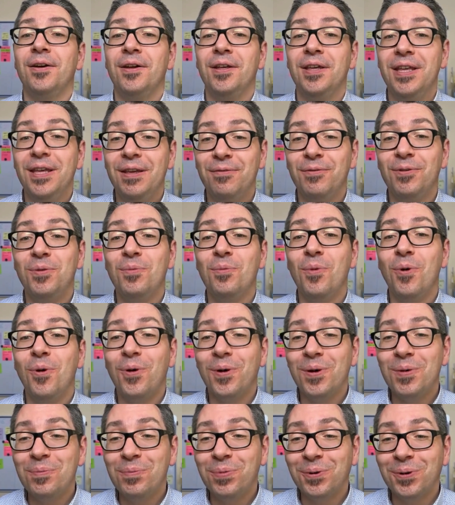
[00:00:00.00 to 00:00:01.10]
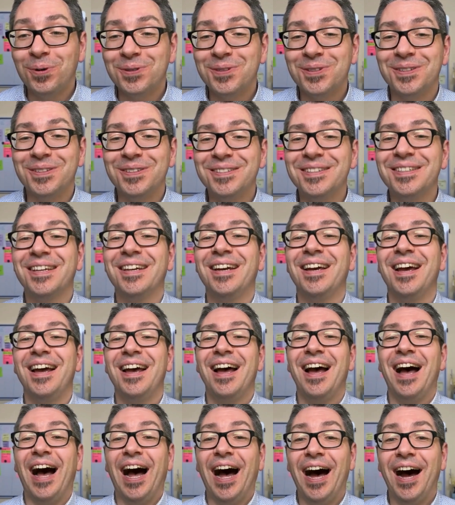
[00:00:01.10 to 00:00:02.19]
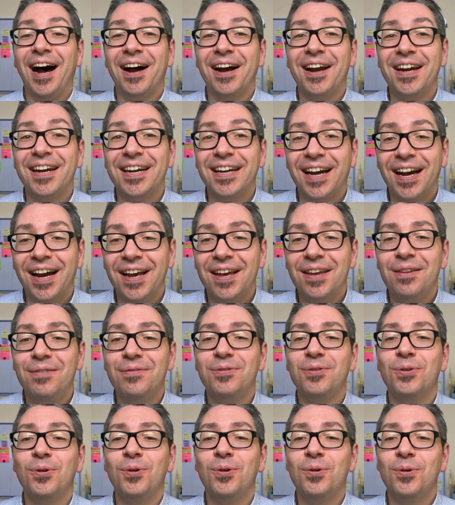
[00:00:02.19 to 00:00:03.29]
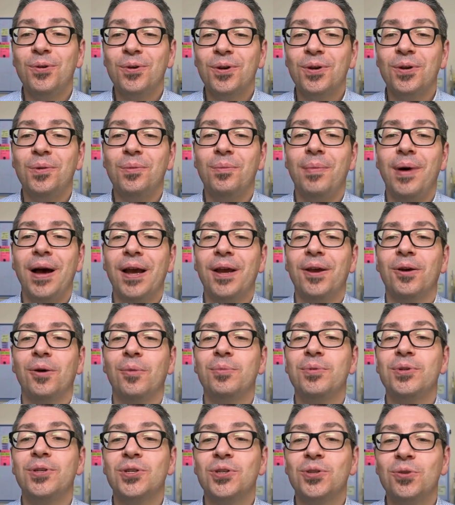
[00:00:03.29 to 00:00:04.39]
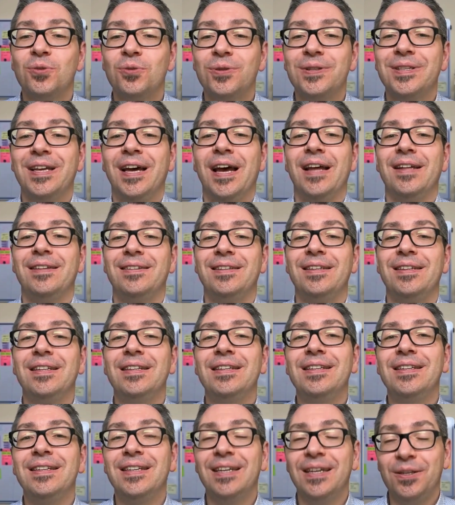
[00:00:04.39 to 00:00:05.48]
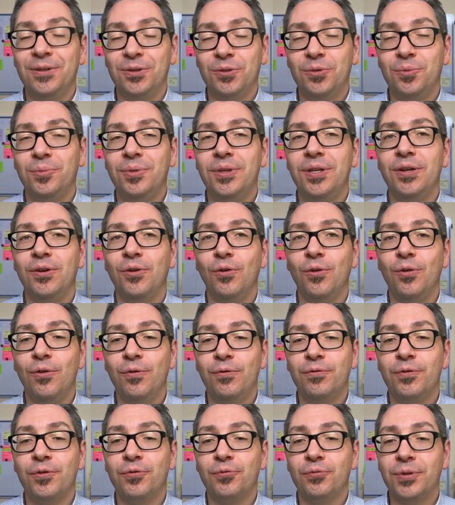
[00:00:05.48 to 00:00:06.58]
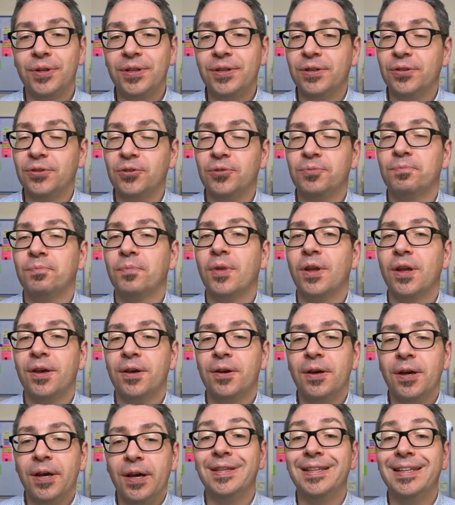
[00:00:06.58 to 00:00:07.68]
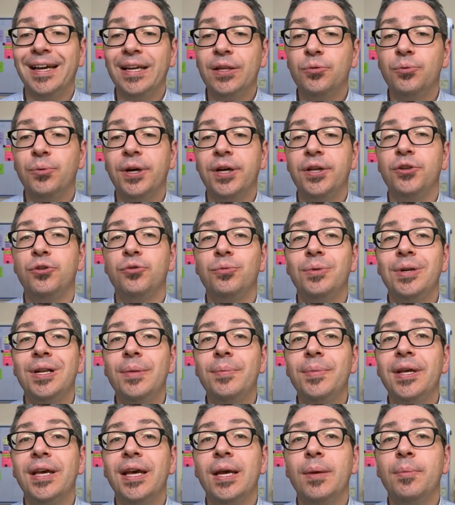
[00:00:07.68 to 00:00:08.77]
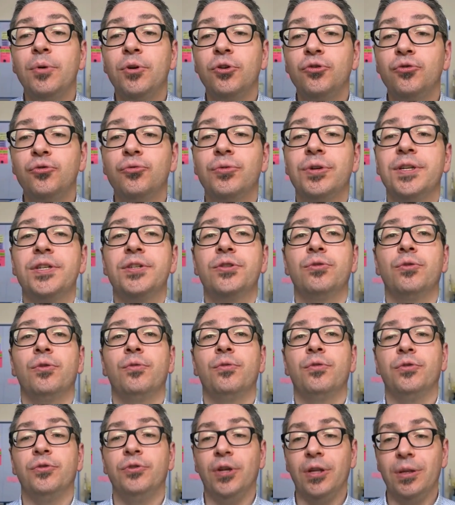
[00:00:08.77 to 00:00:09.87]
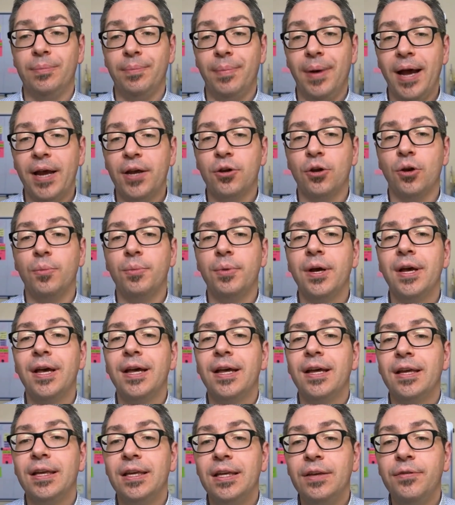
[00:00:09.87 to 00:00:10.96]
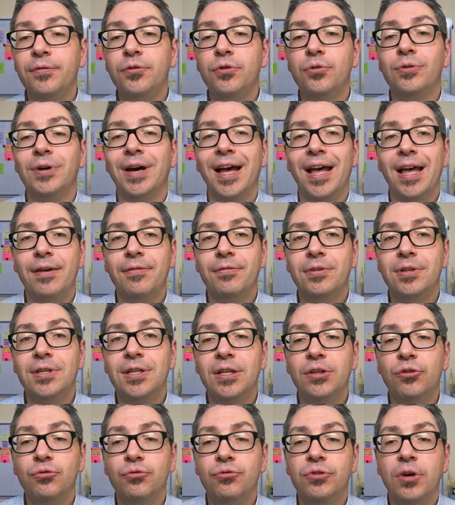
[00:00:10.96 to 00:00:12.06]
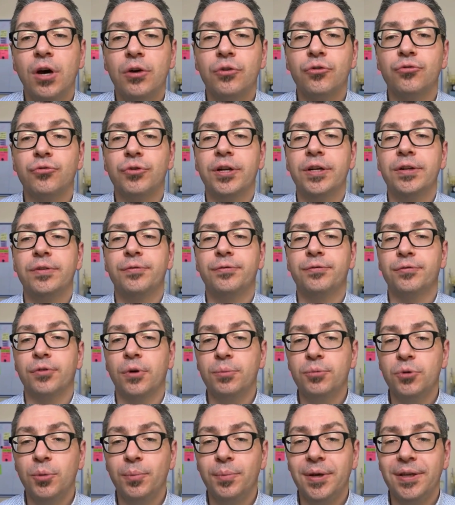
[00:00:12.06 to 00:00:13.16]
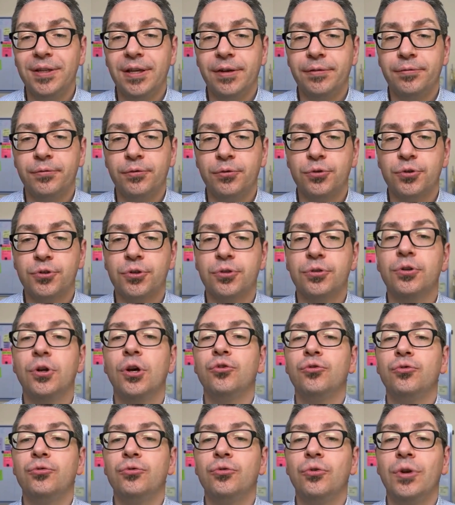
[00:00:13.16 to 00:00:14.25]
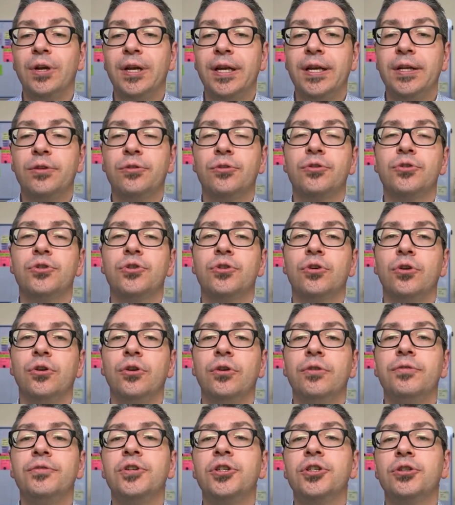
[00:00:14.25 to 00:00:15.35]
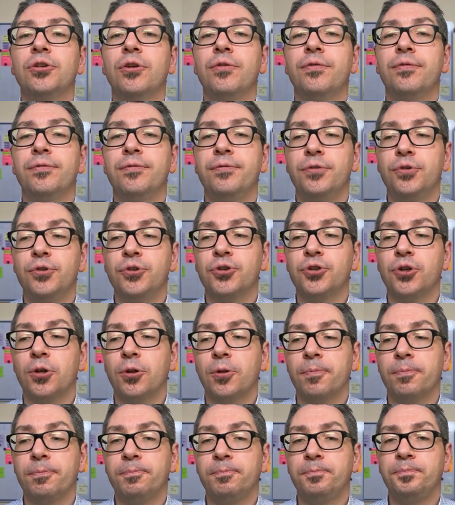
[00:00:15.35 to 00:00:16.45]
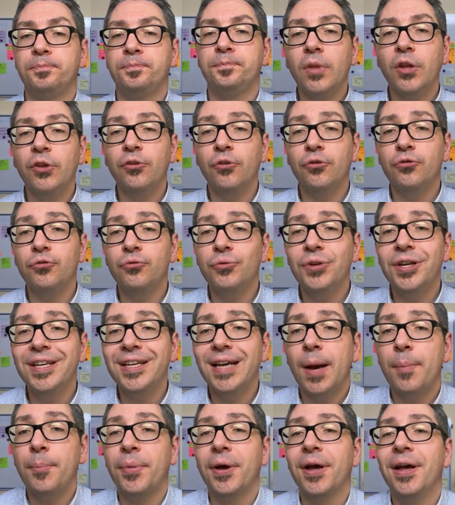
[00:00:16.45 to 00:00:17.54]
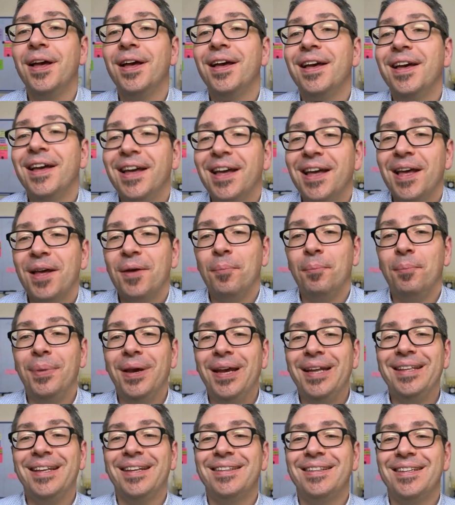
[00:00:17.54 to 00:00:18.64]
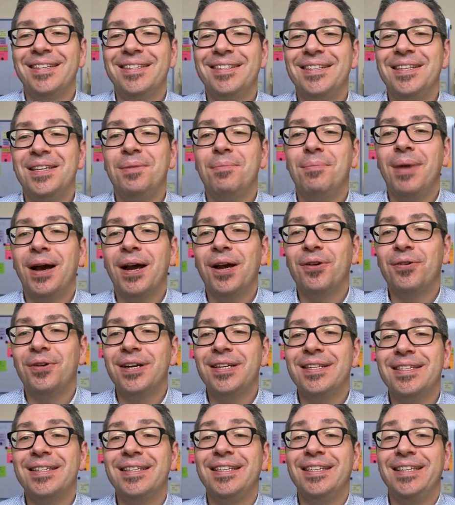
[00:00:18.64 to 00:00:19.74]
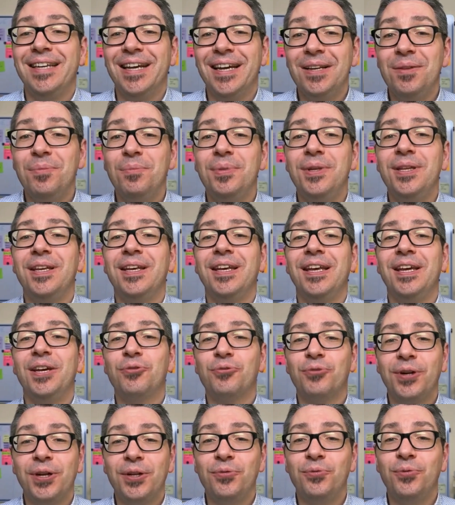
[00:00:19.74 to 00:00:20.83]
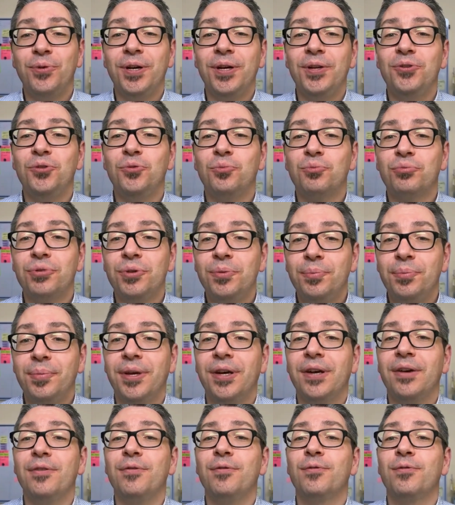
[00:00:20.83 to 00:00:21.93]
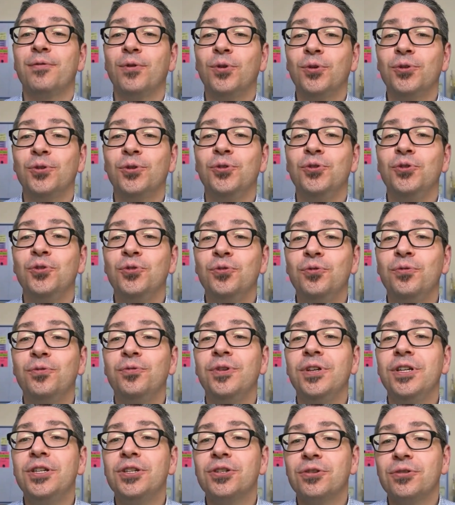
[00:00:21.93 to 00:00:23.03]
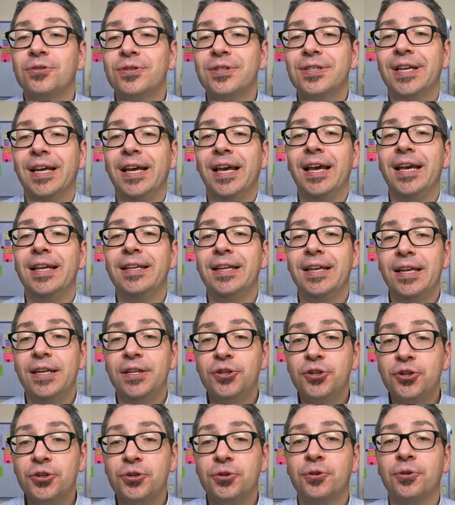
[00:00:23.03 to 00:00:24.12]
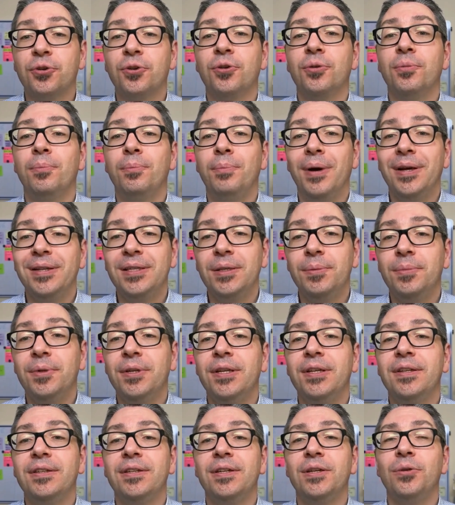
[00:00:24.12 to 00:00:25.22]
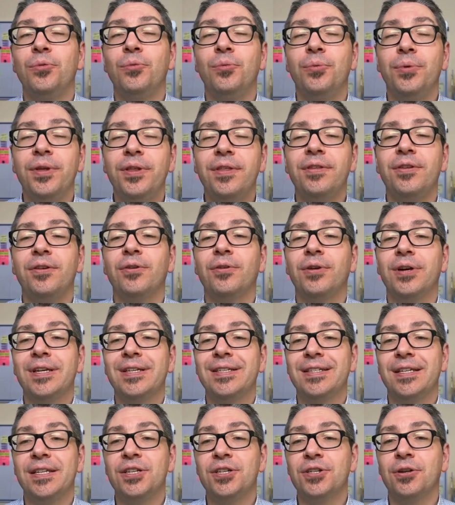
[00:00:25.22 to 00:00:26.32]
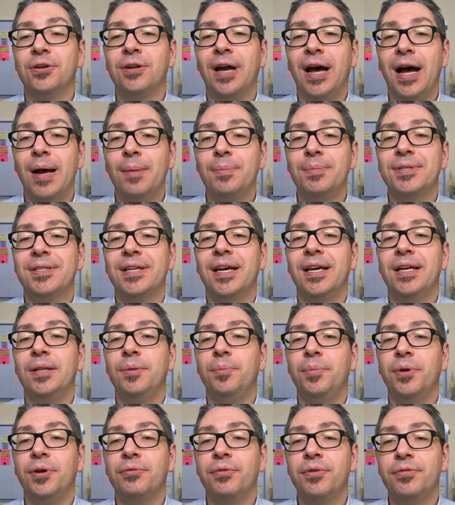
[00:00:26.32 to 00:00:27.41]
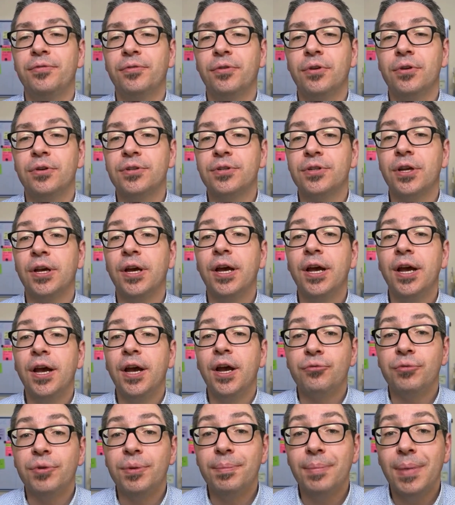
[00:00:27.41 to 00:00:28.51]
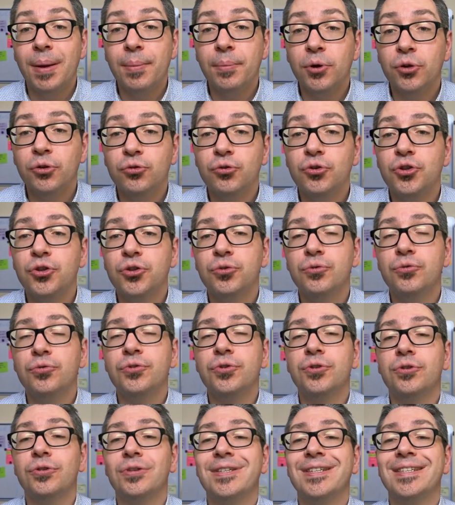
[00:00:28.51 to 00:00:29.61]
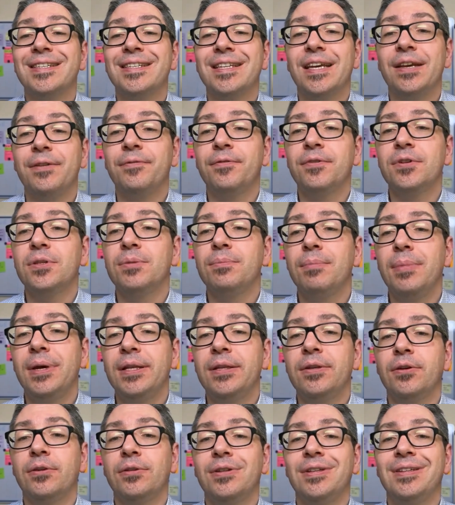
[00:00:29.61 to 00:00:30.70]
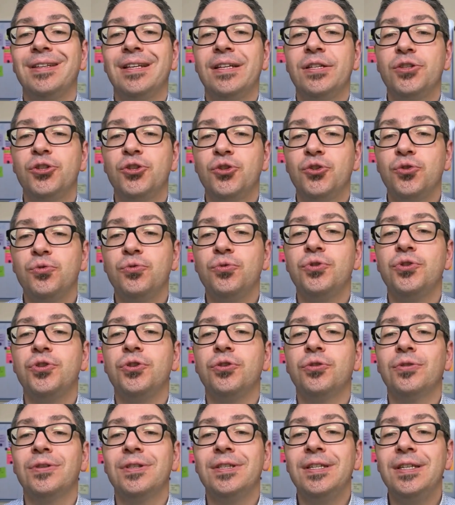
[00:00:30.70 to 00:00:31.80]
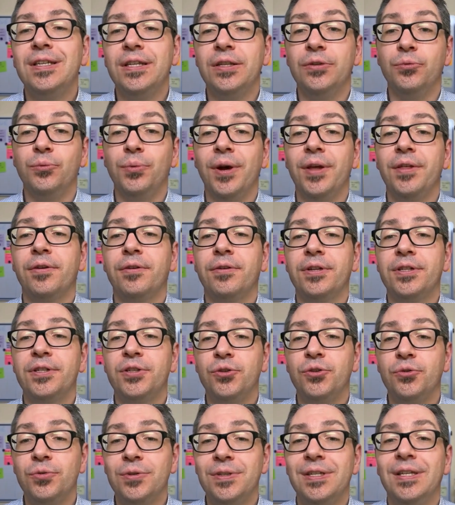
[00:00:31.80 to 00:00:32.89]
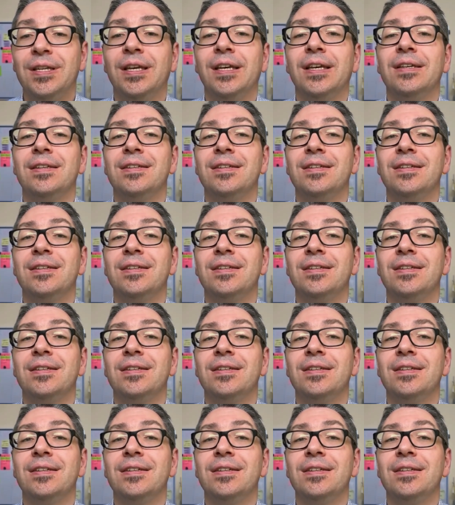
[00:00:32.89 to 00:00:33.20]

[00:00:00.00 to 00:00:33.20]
even more important, archive the local backup so that it cannot be overwritten. That way, you will be able to restore that backup if you ever need to downgrade from the beta version to the latest official version. So to recap, beta testing macOS can be a great way to prepare for the new features and ensure compatibility with your essential apps and peripherals. Remember to choose the safest method that suits your need, whether it's using a